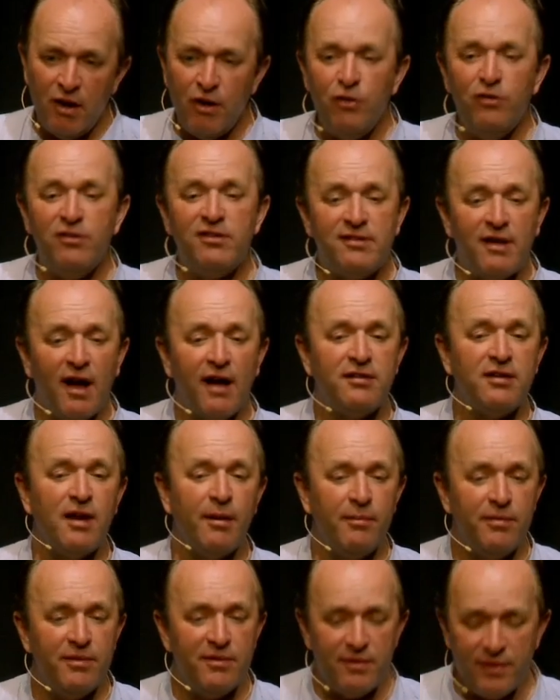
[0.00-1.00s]
who start
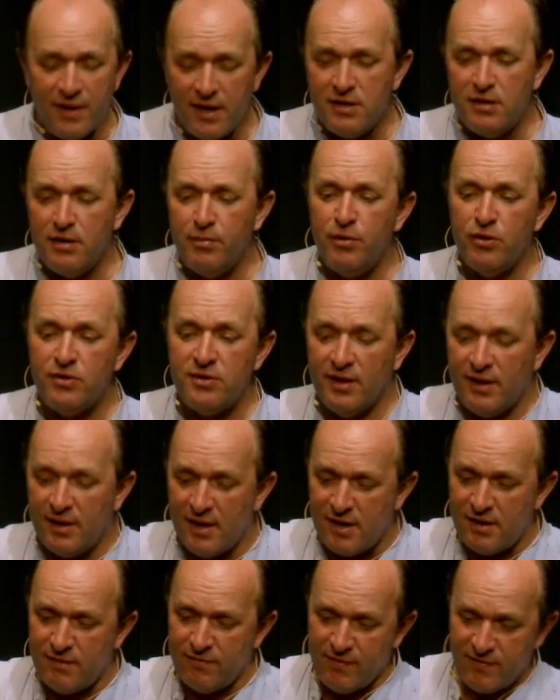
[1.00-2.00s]
up the Indian Mutiny
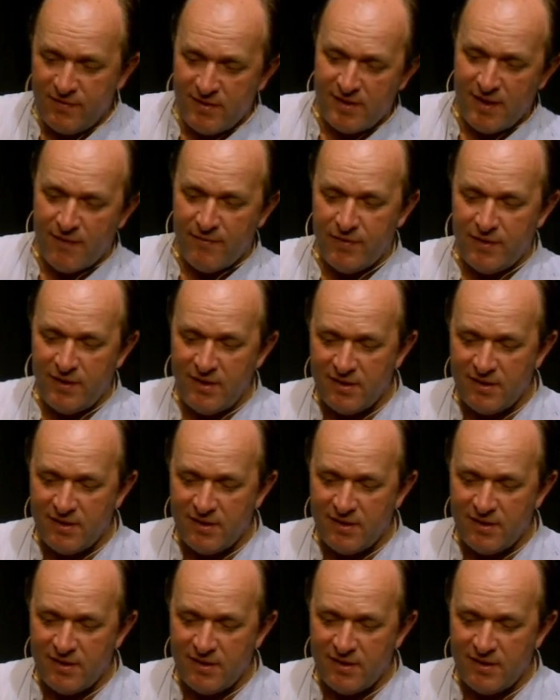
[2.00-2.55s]
in 1857.